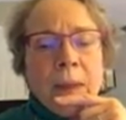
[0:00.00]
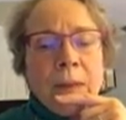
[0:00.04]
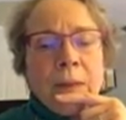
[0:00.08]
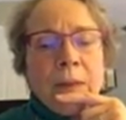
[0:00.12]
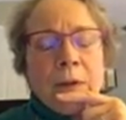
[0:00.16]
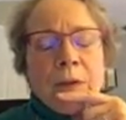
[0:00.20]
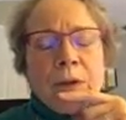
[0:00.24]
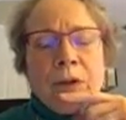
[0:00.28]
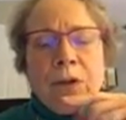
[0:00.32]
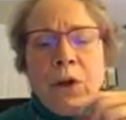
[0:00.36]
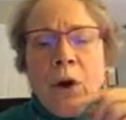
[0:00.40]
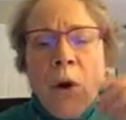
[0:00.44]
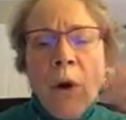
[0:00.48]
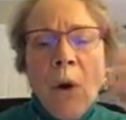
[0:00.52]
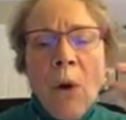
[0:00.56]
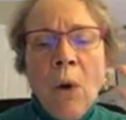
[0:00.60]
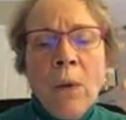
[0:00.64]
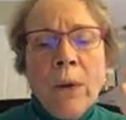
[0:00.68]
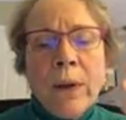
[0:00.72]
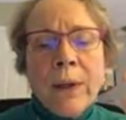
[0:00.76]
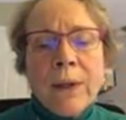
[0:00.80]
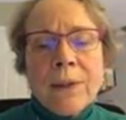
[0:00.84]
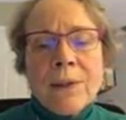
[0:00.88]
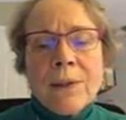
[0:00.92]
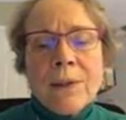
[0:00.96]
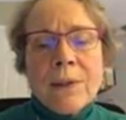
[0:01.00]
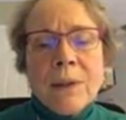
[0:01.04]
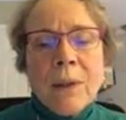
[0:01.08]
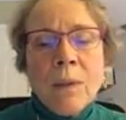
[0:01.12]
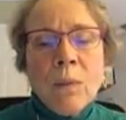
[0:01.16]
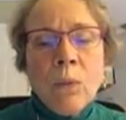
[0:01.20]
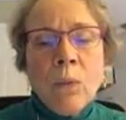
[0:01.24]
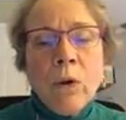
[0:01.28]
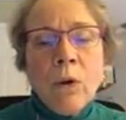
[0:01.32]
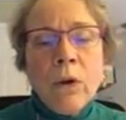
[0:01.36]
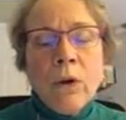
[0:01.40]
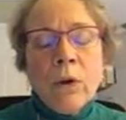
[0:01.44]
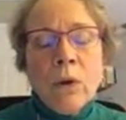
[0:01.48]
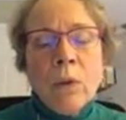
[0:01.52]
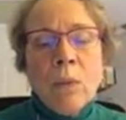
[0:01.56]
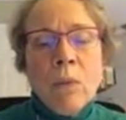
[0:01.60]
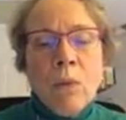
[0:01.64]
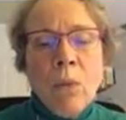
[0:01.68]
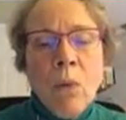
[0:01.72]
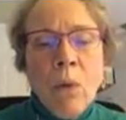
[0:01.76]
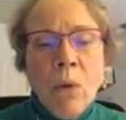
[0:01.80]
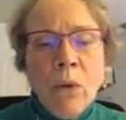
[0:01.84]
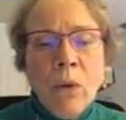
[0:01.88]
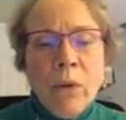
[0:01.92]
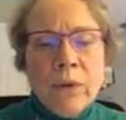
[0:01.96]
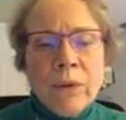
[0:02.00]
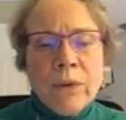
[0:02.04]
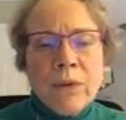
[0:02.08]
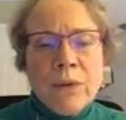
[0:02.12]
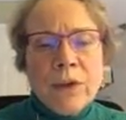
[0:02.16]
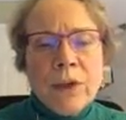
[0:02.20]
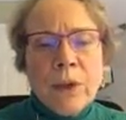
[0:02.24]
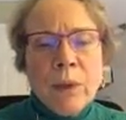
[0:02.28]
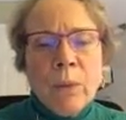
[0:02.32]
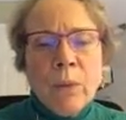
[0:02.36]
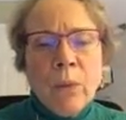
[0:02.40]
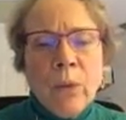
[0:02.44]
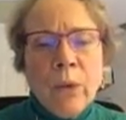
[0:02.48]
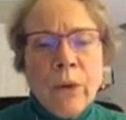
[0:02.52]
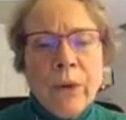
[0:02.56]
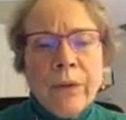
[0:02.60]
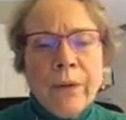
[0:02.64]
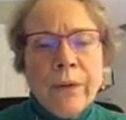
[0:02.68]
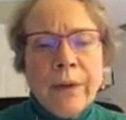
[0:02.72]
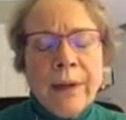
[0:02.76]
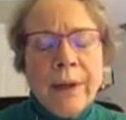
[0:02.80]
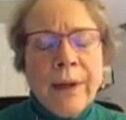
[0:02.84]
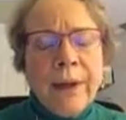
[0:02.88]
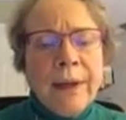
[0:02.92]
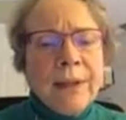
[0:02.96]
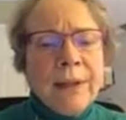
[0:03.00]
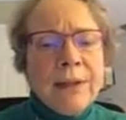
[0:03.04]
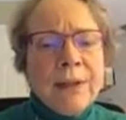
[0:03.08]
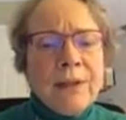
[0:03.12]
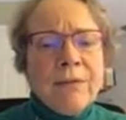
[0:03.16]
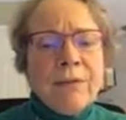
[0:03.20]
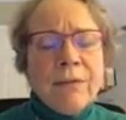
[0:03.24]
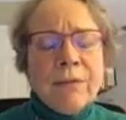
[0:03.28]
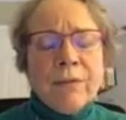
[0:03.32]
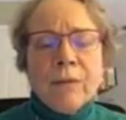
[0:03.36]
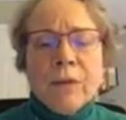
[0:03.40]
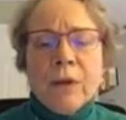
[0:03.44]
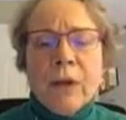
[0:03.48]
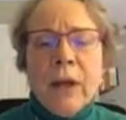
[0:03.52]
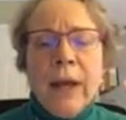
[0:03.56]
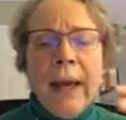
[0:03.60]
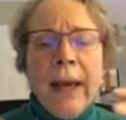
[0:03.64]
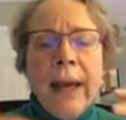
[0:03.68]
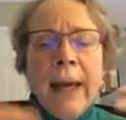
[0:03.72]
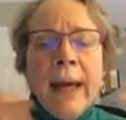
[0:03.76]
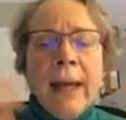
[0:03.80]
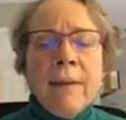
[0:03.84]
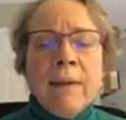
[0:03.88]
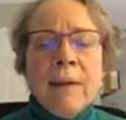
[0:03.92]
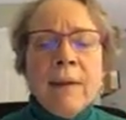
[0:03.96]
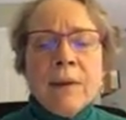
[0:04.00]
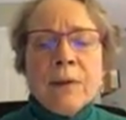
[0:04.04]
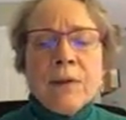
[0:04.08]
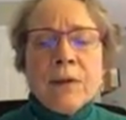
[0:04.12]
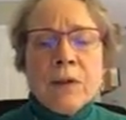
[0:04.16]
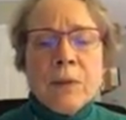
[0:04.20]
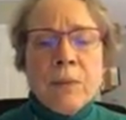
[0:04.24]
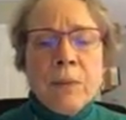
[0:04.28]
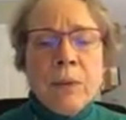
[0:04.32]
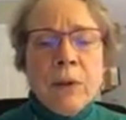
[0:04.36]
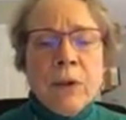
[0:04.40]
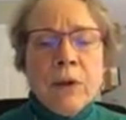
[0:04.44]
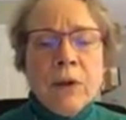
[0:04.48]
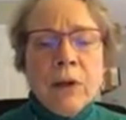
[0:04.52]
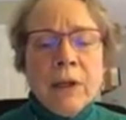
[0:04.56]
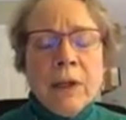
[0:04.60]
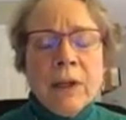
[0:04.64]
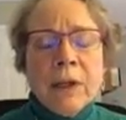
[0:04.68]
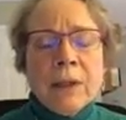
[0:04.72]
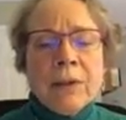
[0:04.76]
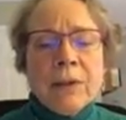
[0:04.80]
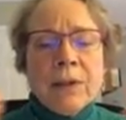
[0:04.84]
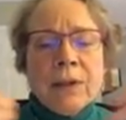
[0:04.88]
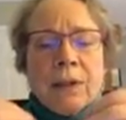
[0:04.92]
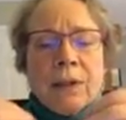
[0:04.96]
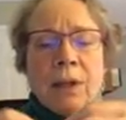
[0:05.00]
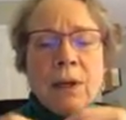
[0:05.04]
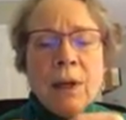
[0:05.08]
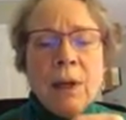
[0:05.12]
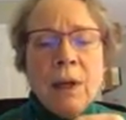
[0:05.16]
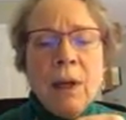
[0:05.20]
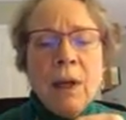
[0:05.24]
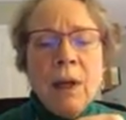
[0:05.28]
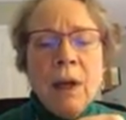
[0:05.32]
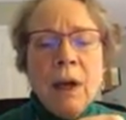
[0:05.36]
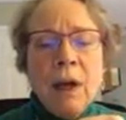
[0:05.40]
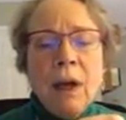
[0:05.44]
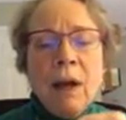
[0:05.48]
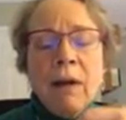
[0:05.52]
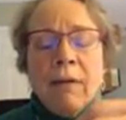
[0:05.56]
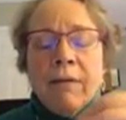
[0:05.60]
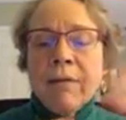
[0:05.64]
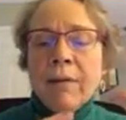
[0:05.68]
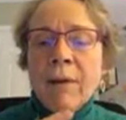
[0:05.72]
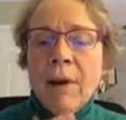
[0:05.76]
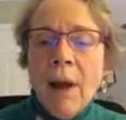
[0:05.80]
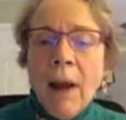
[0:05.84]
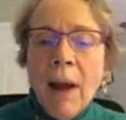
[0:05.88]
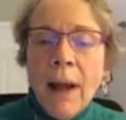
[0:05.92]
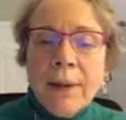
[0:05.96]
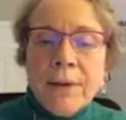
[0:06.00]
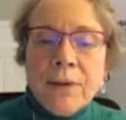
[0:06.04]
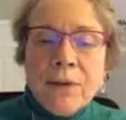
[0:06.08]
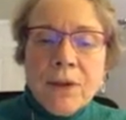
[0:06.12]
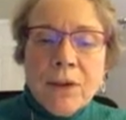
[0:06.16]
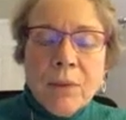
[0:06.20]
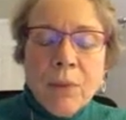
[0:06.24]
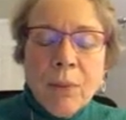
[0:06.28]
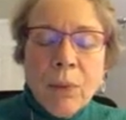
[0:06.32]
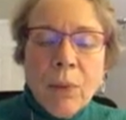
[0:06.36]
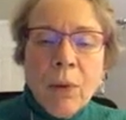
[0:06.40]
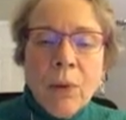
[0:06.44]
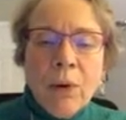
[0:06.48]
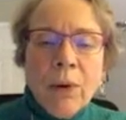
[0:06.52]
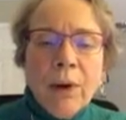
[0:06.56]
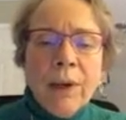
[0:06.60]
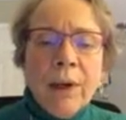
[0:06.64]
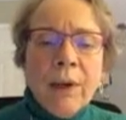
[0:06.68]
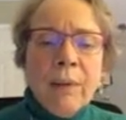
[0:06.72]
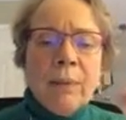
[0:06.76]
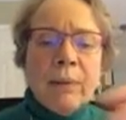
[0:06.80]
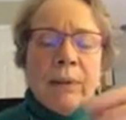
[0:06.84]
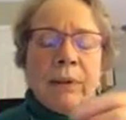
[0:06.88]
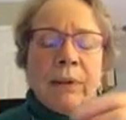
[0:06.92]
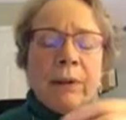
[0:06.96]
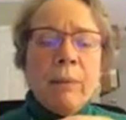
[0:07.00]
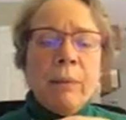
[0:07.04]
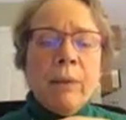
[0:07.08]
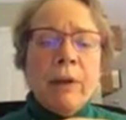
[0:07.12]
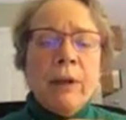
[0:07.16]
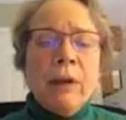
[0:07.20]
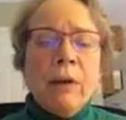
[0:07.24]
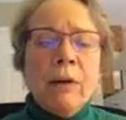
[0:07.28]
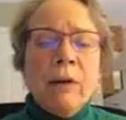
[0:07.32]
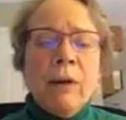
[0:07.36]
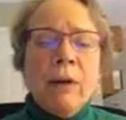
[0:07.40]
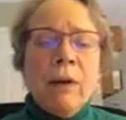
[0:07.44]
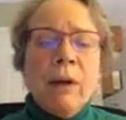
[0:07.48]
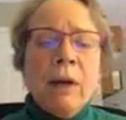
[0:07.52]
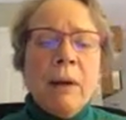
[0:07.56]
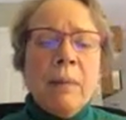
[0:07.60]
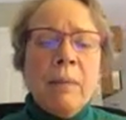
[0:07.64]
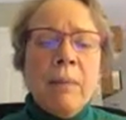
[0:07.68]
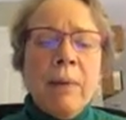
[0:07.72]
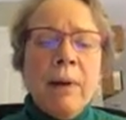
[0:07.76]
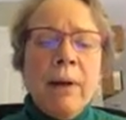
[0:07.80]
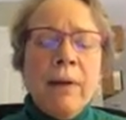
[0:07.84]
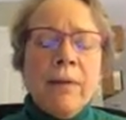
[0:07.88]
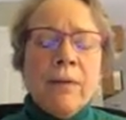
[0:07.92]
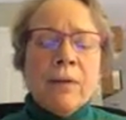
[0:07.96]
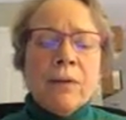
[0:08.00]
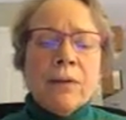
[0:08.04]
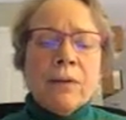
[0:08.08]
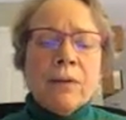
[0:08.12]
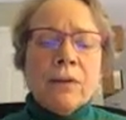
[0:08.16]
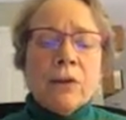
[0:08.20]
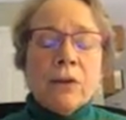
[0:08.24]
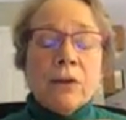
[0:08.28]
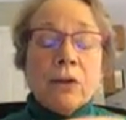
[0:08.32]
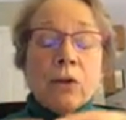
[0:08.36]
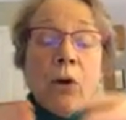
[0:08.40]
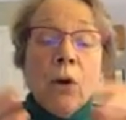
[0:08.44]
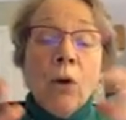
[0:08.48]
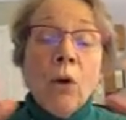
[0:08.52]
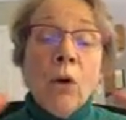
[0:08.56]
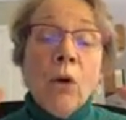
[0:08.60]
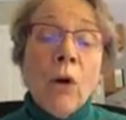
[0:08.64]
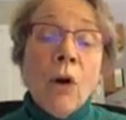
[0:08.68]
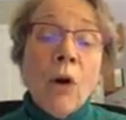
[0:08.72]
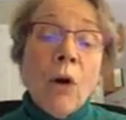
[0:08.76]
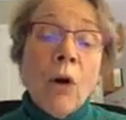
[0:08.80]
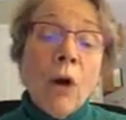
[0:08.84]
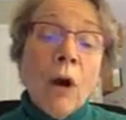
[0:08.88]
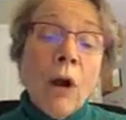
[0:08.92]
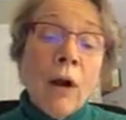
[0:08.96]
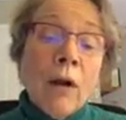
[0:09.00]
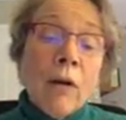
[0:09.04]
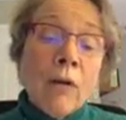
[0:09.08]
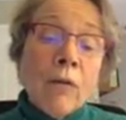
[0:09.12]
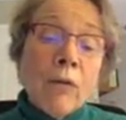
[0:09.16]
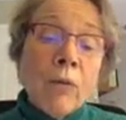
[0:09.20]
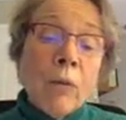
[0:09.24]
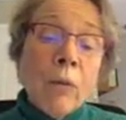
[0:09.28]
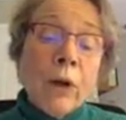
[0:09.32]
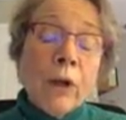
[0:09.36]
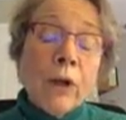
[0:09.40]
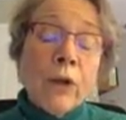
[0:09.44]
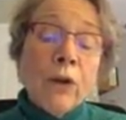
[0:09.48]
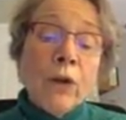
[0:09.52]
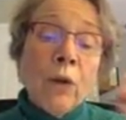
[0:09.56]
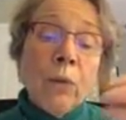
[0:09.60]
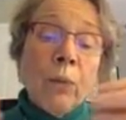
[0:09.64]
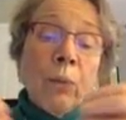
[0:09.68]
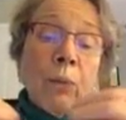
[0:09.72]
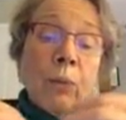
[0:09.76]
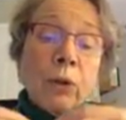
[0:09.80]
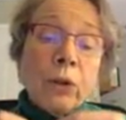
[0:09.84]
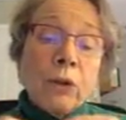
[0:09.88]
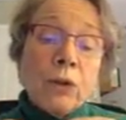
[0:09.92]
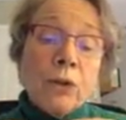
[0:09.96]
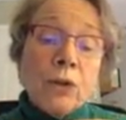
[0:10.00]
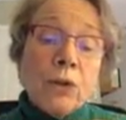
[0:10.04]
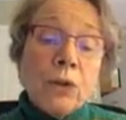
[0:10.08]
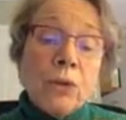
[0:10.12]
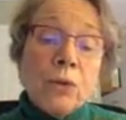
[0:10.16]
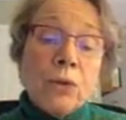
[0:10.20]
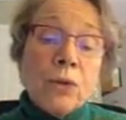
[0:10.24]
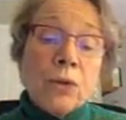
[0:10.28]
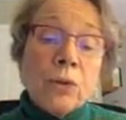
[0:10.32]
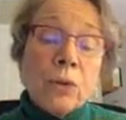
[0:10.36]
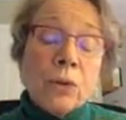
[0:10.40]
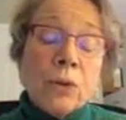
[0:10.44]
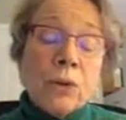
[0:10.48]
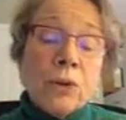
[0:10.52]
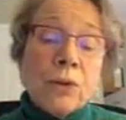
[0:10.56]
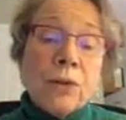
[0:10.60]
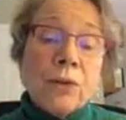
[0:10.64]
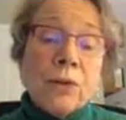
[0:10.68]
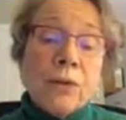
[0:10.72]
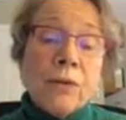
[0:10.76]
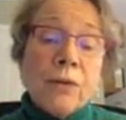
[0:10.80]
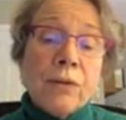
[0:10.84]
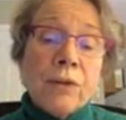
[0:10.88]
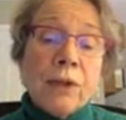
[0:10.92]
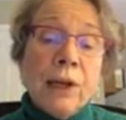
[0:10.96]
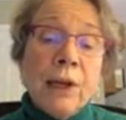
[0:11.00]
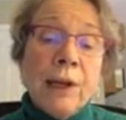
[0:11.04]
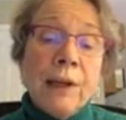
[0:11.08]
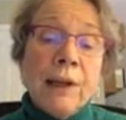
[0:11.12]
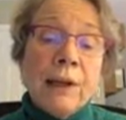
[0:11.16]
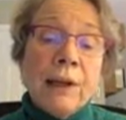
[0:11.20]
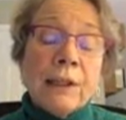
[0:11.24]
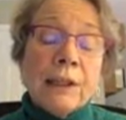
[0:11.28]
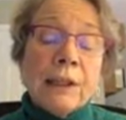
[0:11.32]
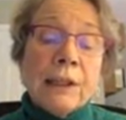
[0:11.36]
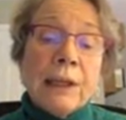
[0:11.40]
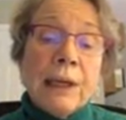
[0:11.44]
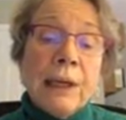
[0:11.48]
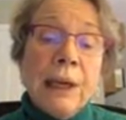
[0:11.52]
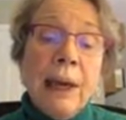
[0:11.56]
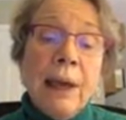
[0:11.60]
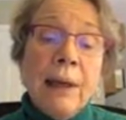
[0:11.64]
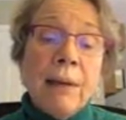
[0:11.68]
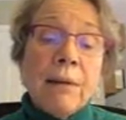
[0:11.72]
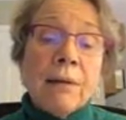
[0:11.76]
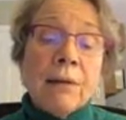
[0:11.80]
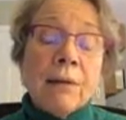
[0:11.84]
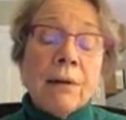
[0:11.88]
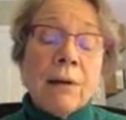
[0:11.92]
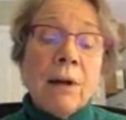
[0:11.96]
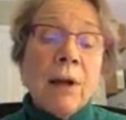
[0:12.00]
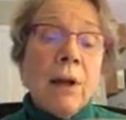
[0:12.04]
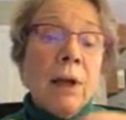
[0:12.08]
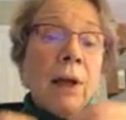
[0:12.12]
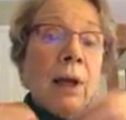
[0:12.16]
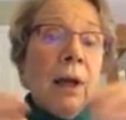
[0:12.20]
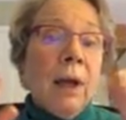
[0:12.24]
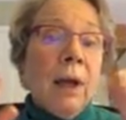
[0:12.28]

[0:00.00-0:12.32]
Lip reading: there's always someone or more than someone that has had the experience of not supporting a preliminary hypothesis, or of when you put two sources of data together,